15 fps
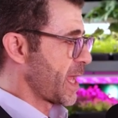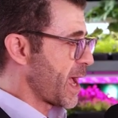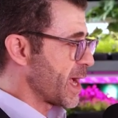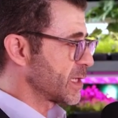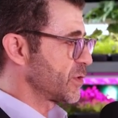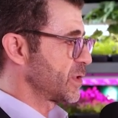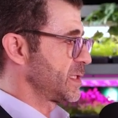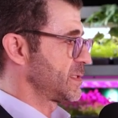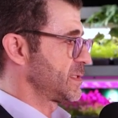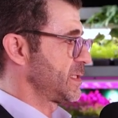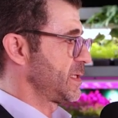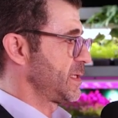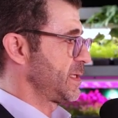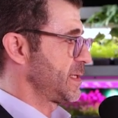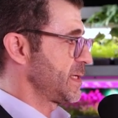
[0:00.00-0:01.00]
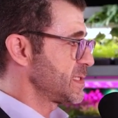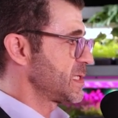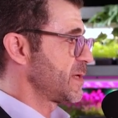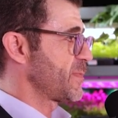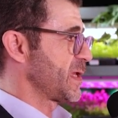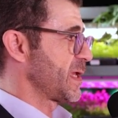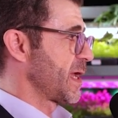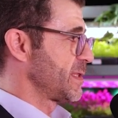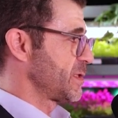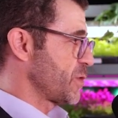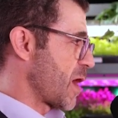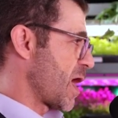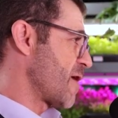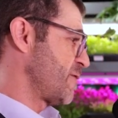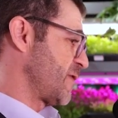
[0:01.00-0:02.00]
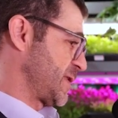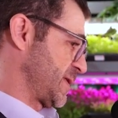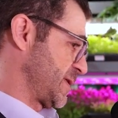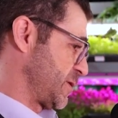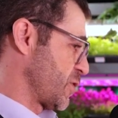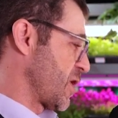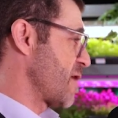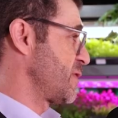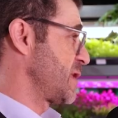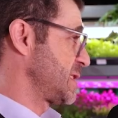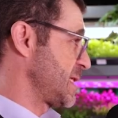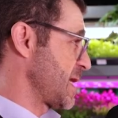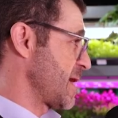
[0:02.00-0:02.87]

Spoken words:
an accurate recipe, and you have it, you have the